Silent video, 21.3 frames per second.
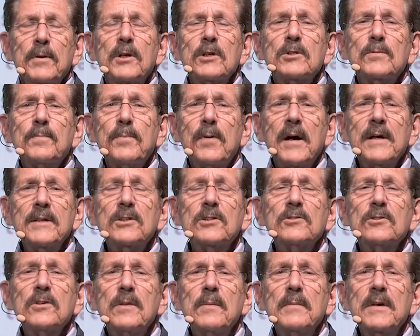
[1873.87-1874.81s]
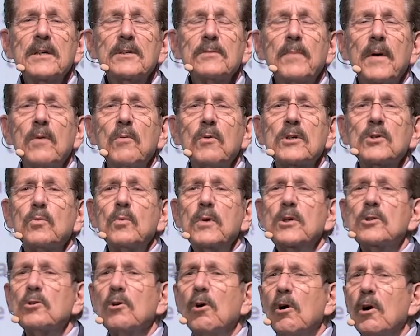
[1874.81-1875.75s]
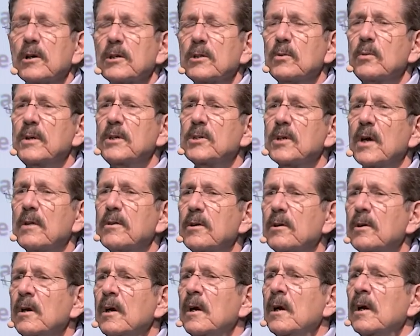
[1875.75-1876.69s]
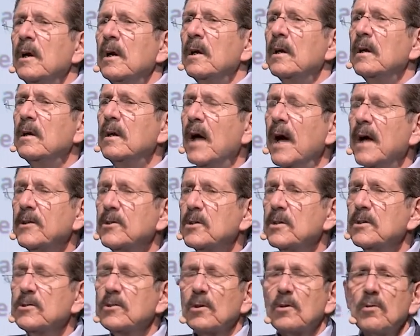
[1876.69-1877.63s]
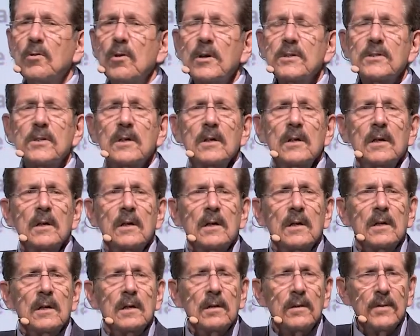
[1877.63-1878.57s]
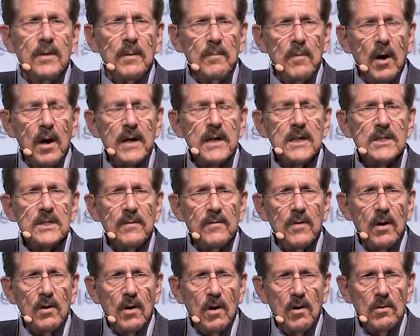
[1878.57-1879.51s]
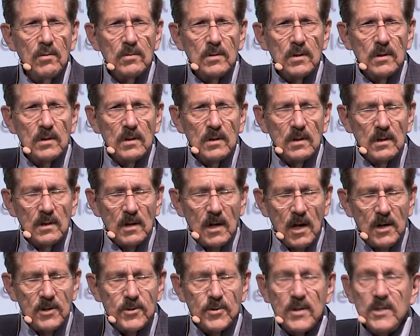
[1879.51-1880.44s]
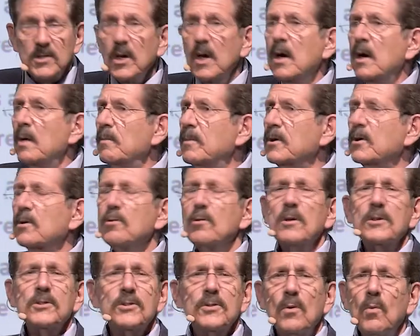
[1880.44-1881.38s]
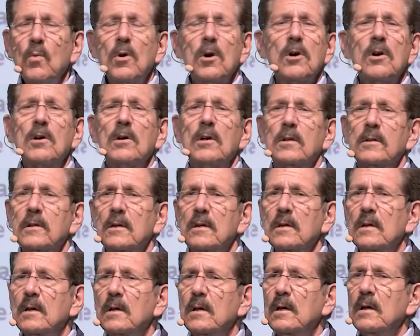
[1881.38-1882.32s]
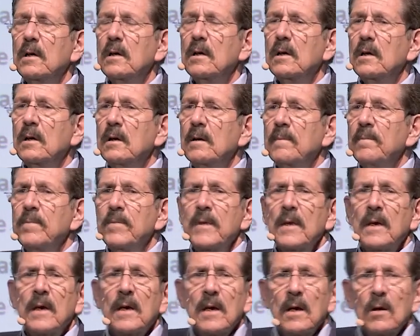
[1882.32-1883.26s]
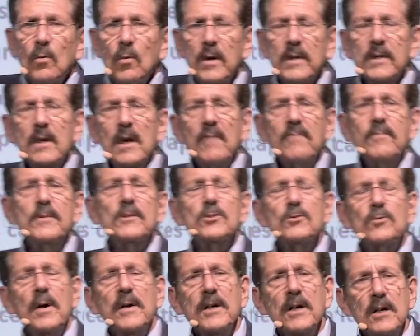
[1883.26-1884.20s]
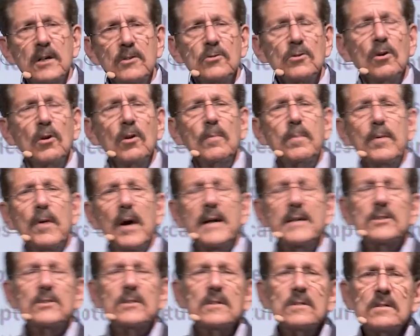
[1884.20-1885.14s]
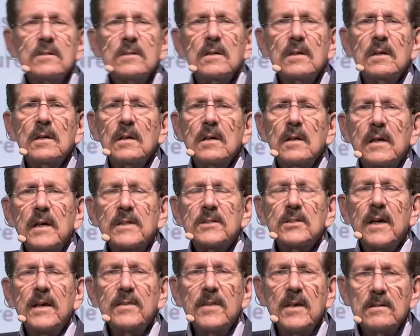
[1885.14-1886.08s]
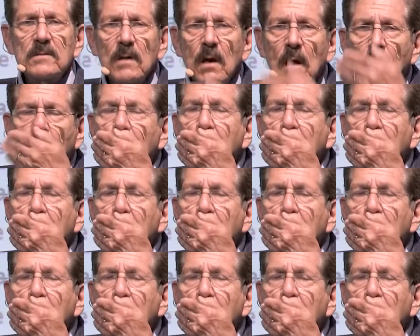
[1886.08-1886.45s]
because prices are the means by which we talk to each other, not just across the markets of our own countries, but across the world. When governments try to control prices, it's like this.